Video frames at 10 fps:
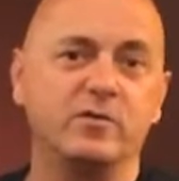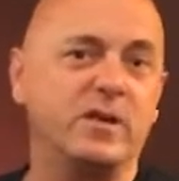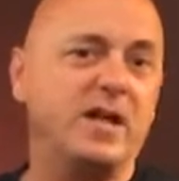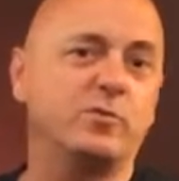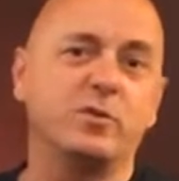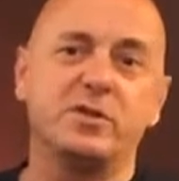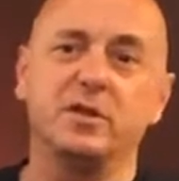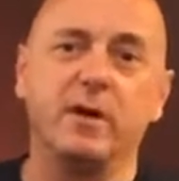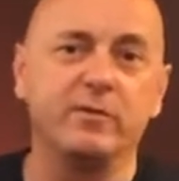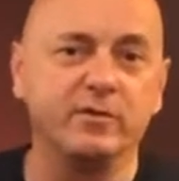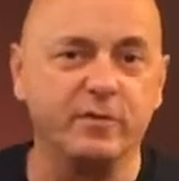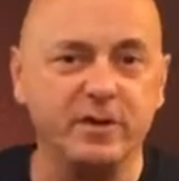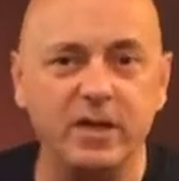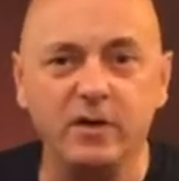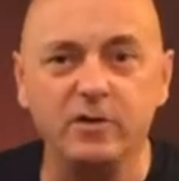Scotch whiskey lovers for
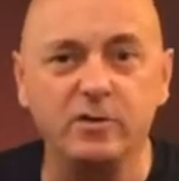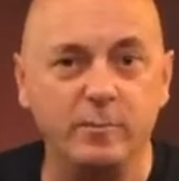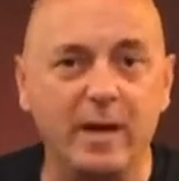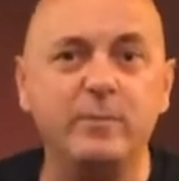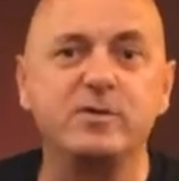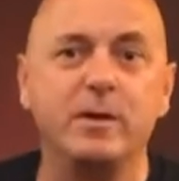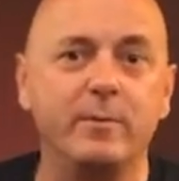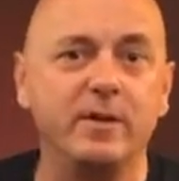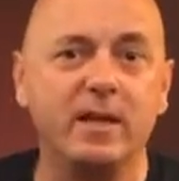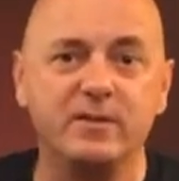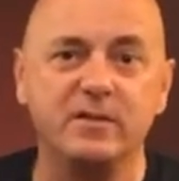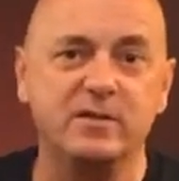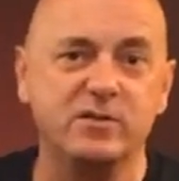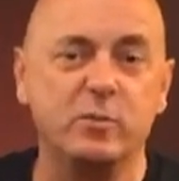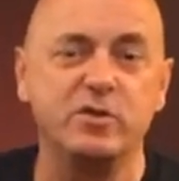years, or maybe somebody
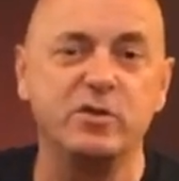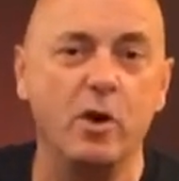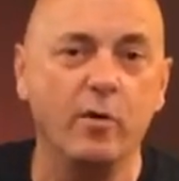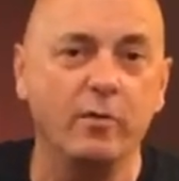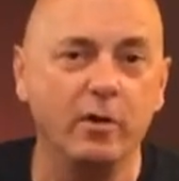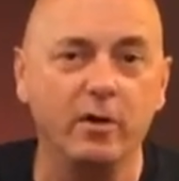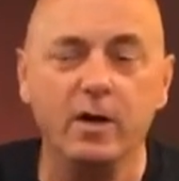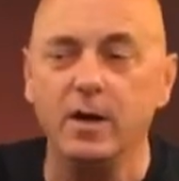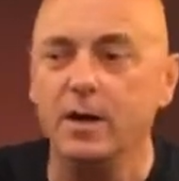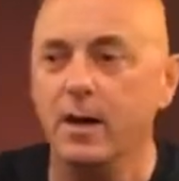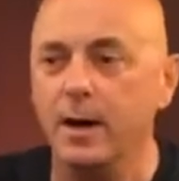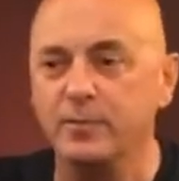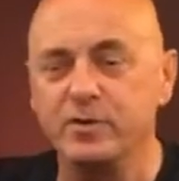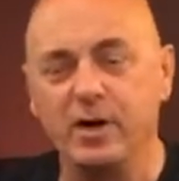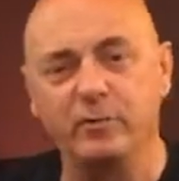that's switching over,
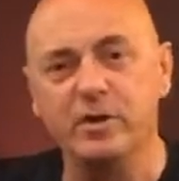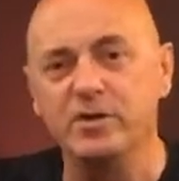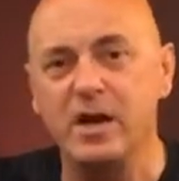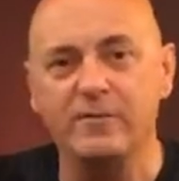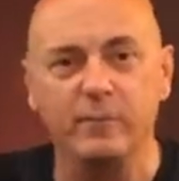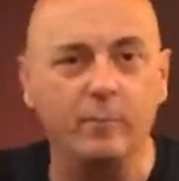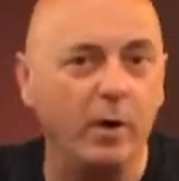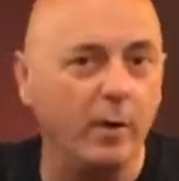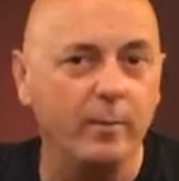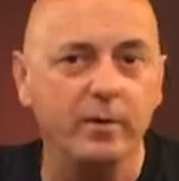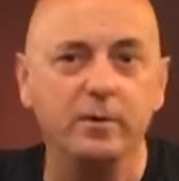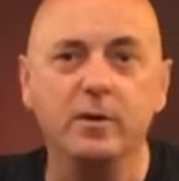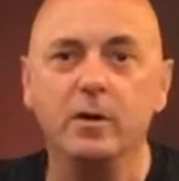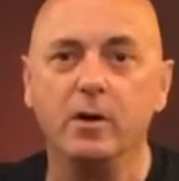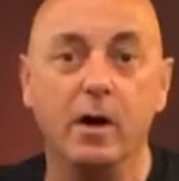trying to reach out from
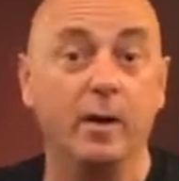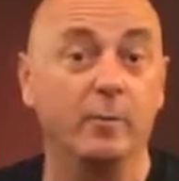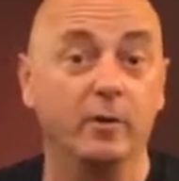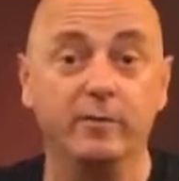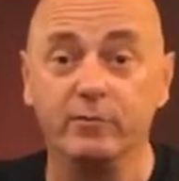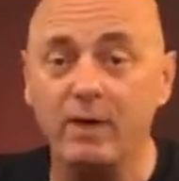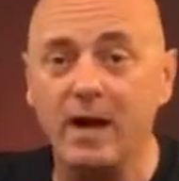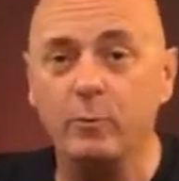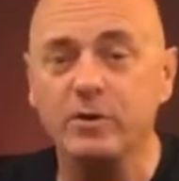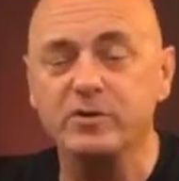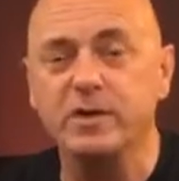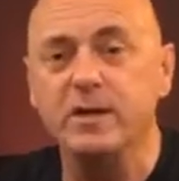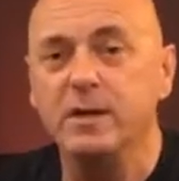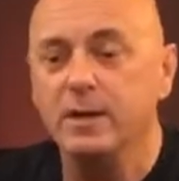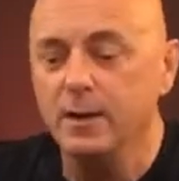bourbon or even rye
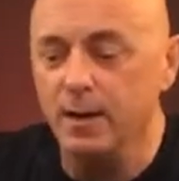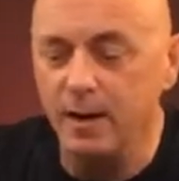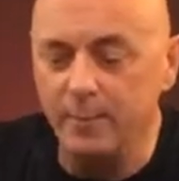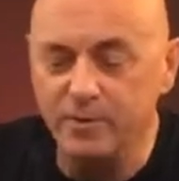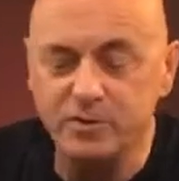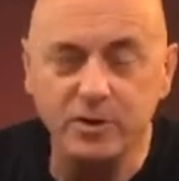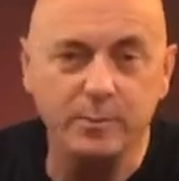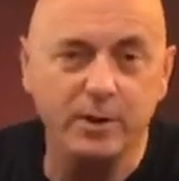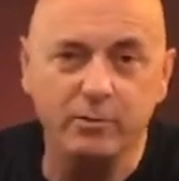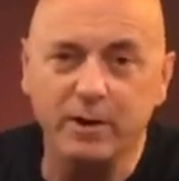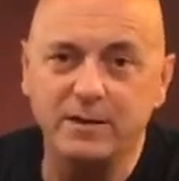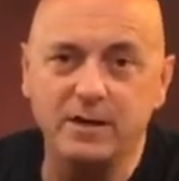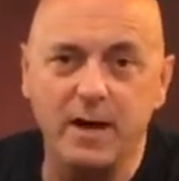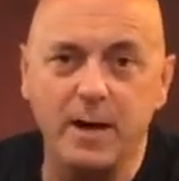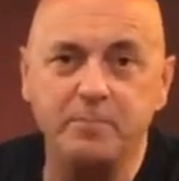whiskey. It's going to be a great
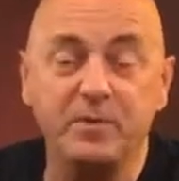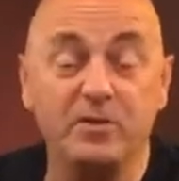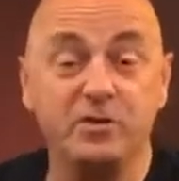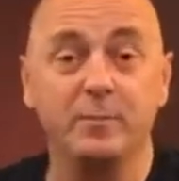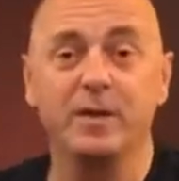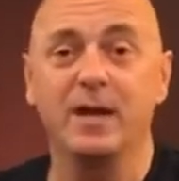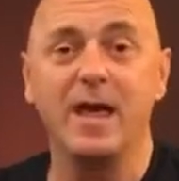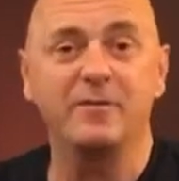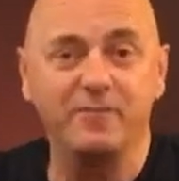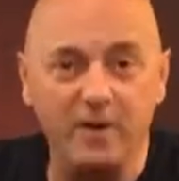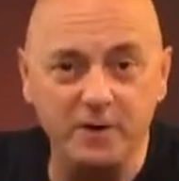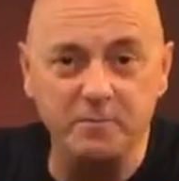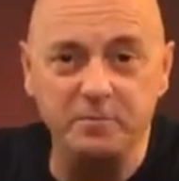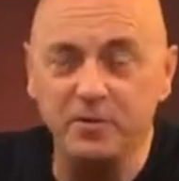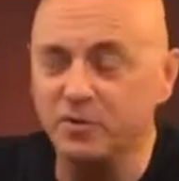time. It's going to be a lot of
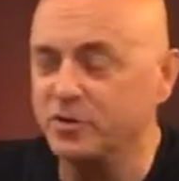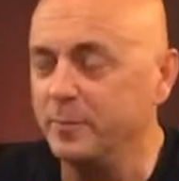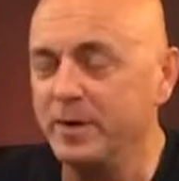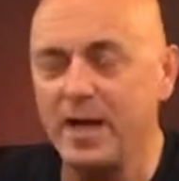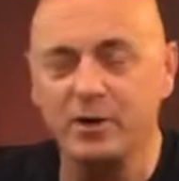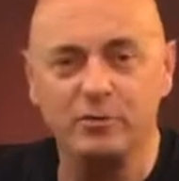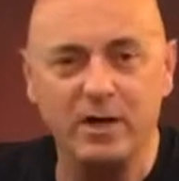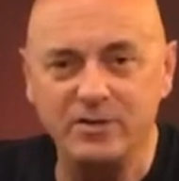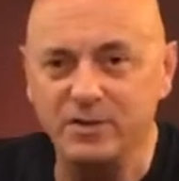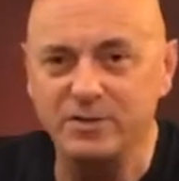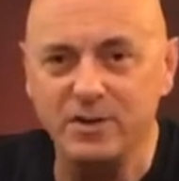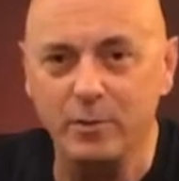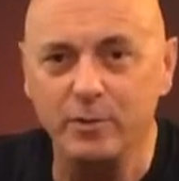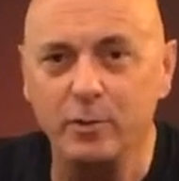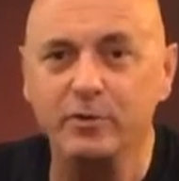fun. There's going to be a lot of craziness
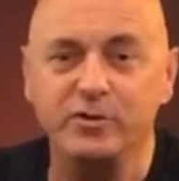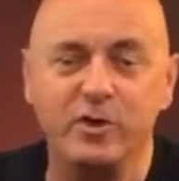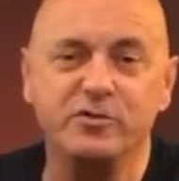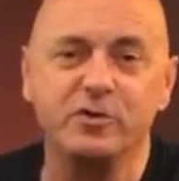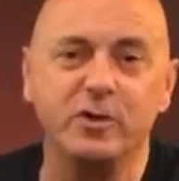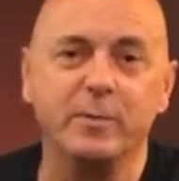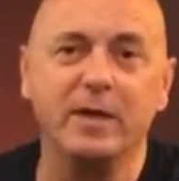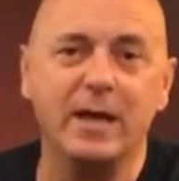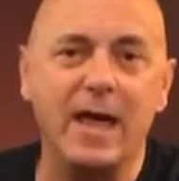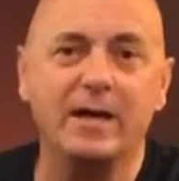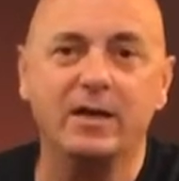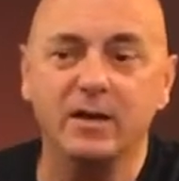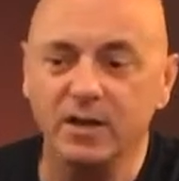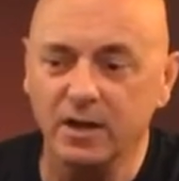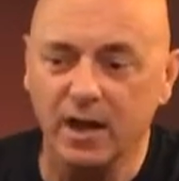going on. There's also going to be a lot
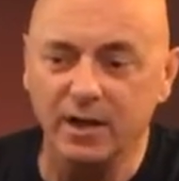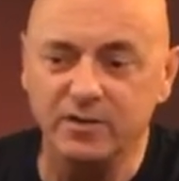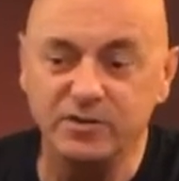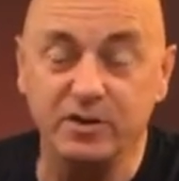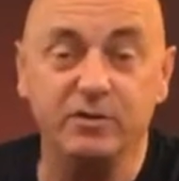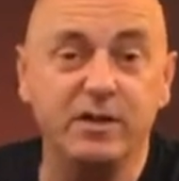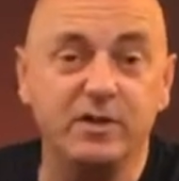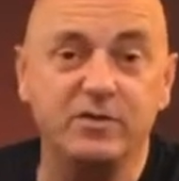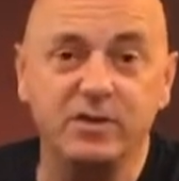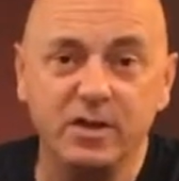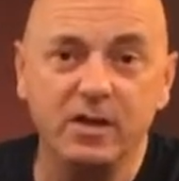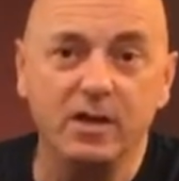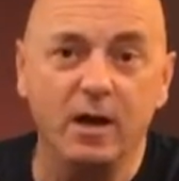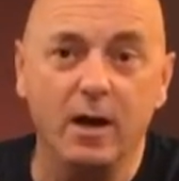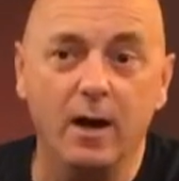of serious,
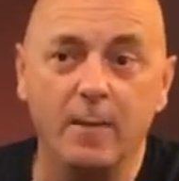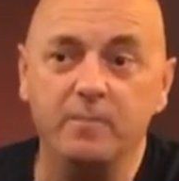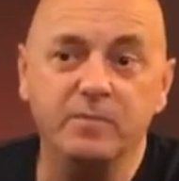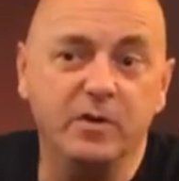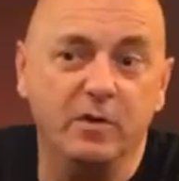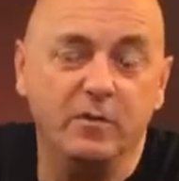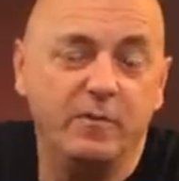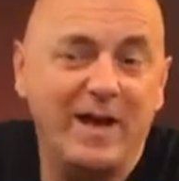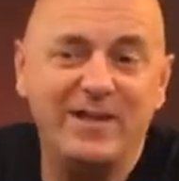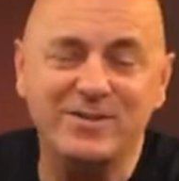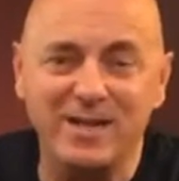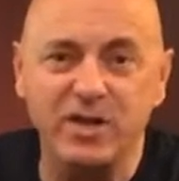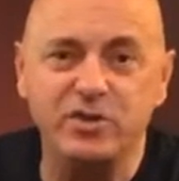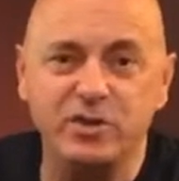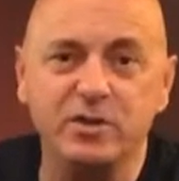
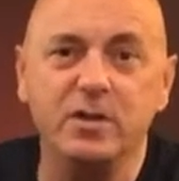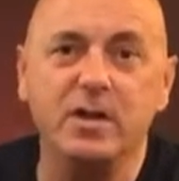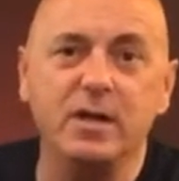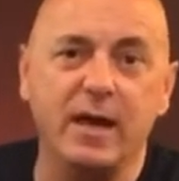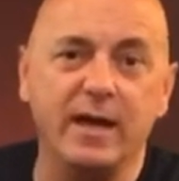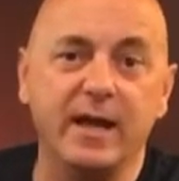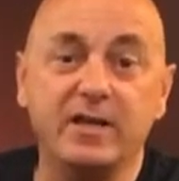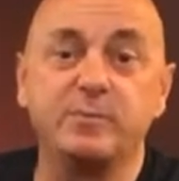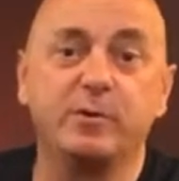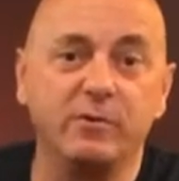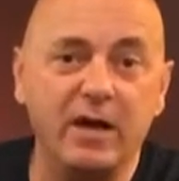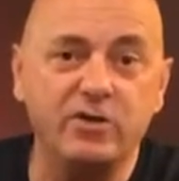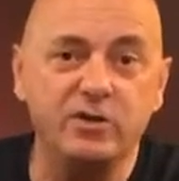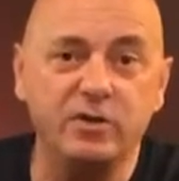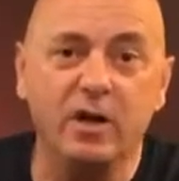fascination and
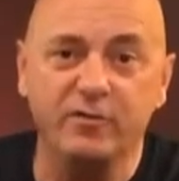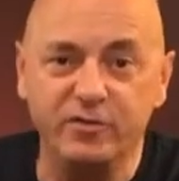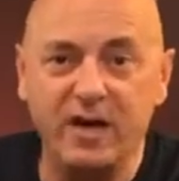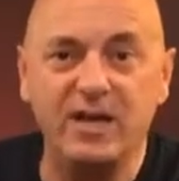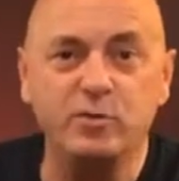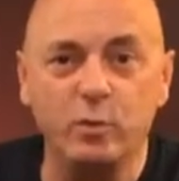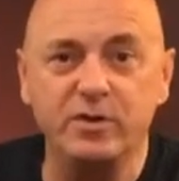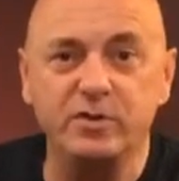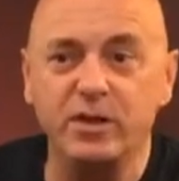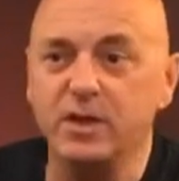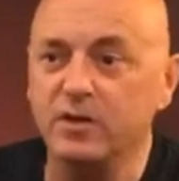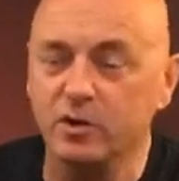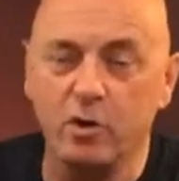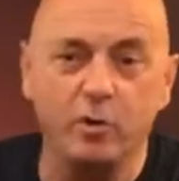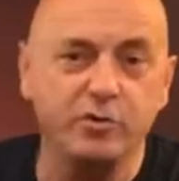exploration of Scotch whiskey, the
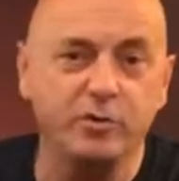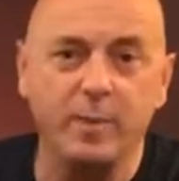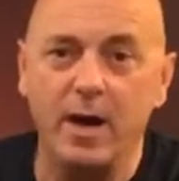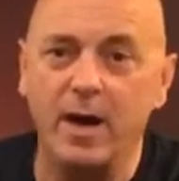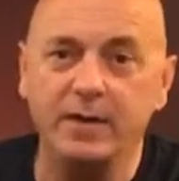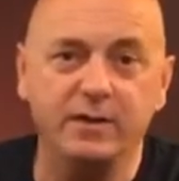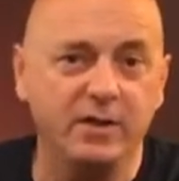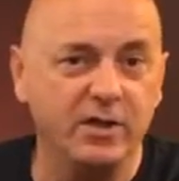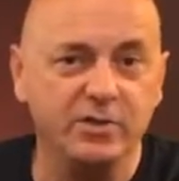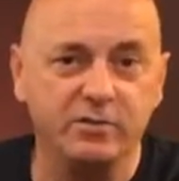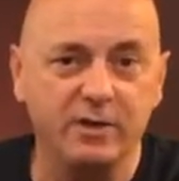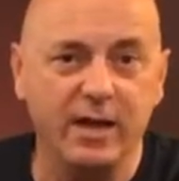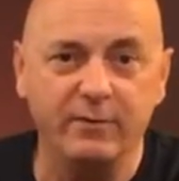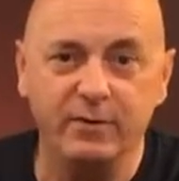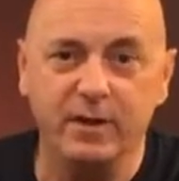culture behind it, the history and
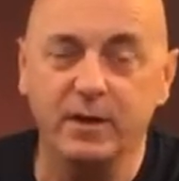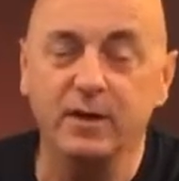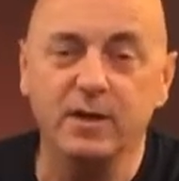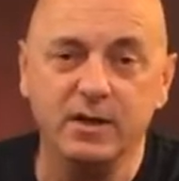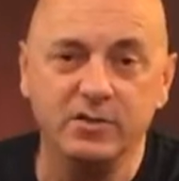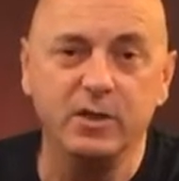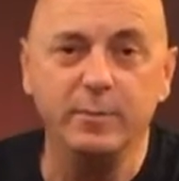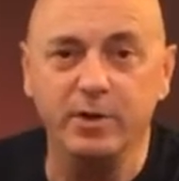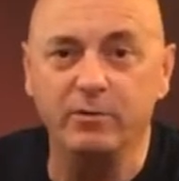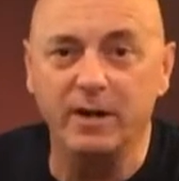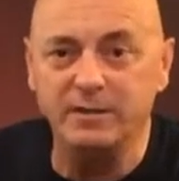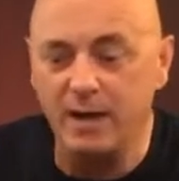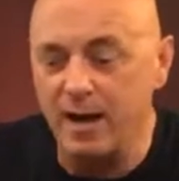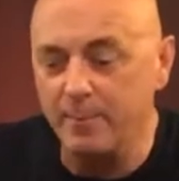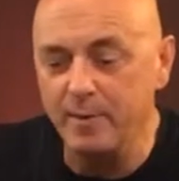everything. It's going to be a great
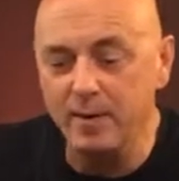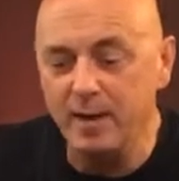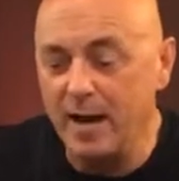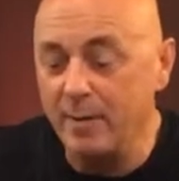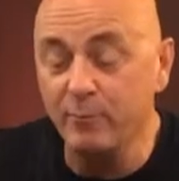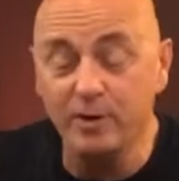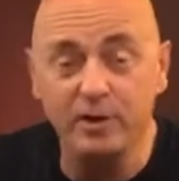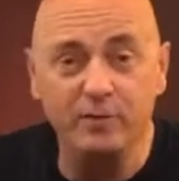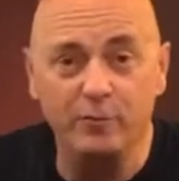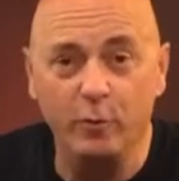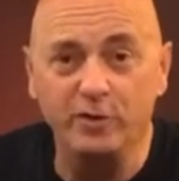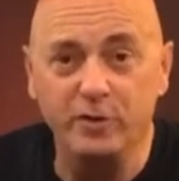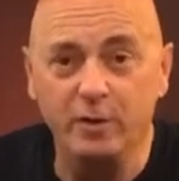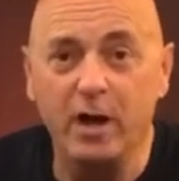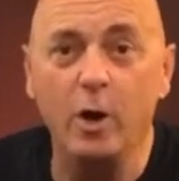time. I'm really looking forward
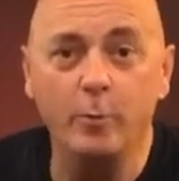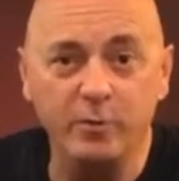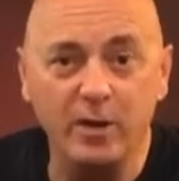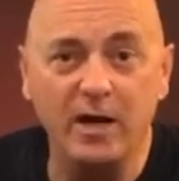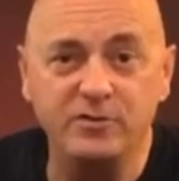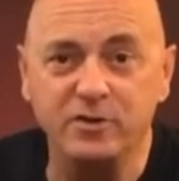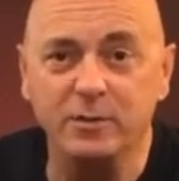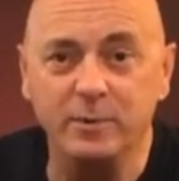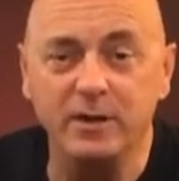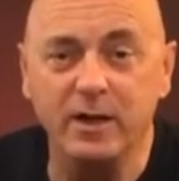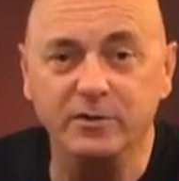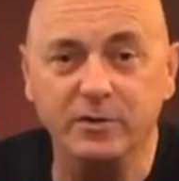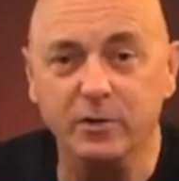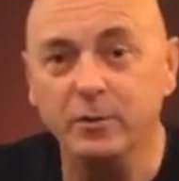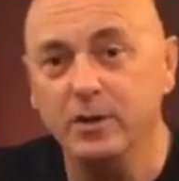to it. I hope you guys are going to be there
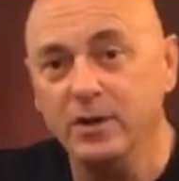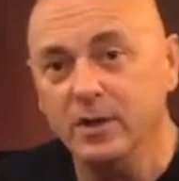too.